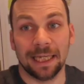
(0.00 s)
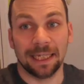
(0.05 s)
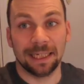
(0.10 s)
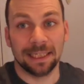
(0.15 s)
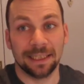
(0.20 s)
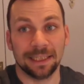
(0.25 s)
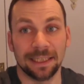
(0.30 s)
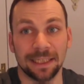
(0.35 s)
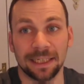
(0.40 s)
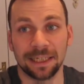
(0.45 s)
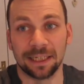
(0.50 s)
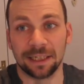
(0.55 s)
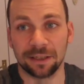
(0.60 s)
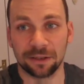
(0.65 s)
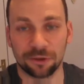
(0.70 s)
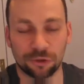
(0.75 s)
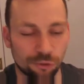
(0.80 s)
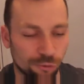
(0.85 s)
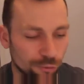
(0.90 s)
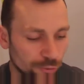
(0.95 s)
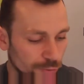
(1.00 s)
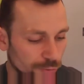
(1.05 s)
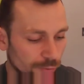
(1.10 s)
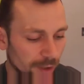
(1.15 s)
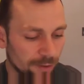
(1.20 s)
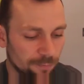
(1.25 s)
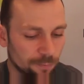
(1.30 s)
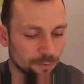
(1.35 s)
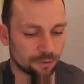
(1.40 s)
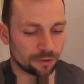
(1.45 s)
In true
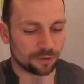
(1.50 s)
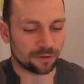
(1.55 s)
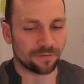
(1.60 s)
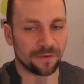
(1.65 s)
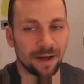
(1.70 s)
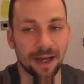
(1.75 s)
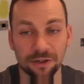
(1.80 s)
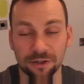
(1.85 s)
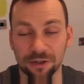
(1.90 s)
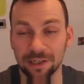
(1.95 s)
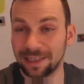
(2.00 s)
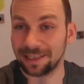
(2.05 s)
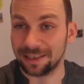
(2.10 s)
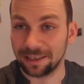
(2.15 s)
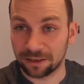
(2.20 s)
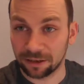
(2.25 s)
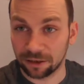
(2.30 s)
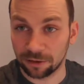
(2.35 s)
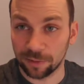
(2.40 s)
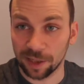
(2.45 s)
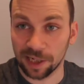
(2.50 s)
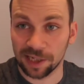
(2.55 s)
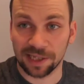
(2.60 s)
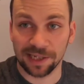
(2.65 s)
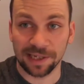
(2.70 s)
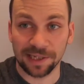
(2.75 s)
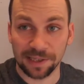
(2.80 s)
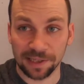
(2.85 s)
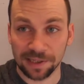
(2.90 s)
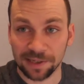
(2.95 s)
Weight Watchers fashion, I declare my
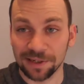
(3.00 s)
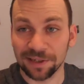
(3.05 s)
sins.